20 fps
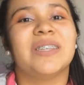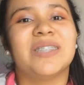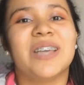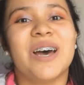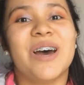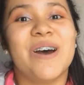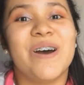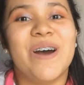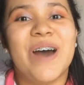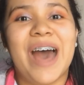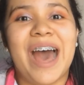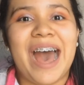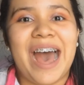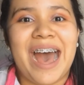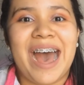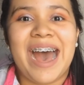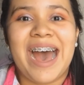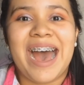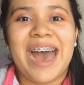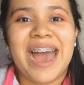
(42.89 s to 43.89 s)
So
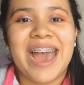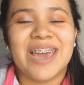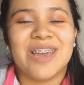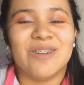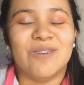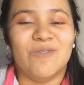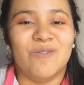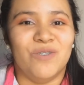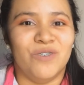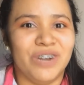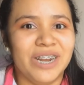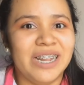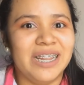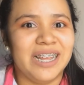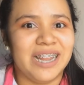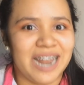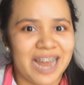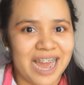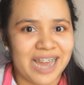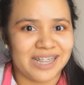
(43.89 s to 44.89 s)
I
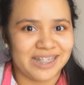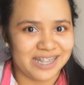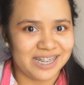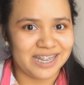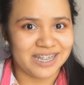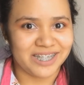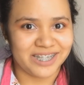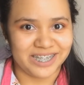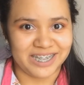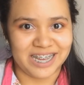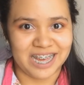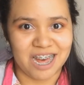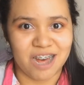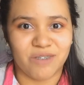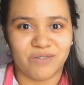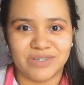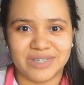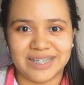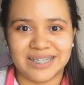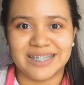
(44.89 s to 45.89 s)
really like the
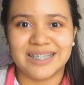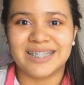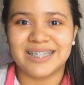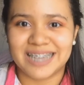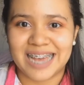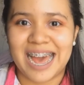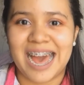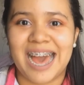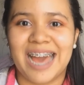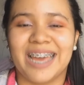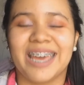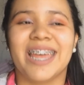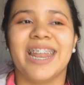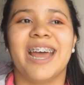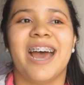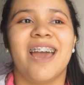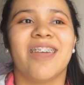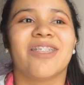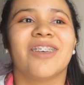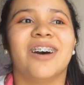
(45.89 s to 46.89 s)
idea of this tag
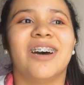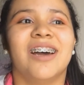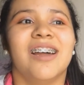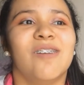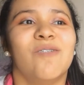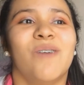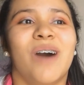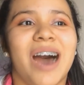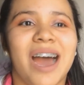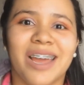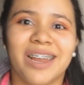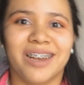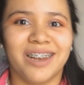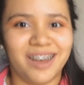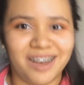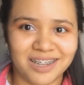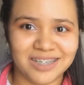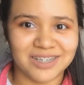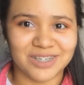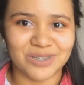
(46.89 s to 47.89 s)
and I thought, why
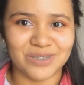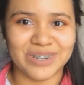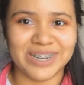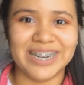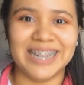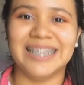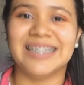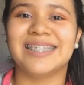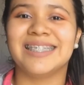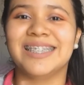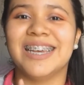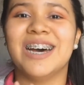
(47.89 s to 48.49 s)
not doing it?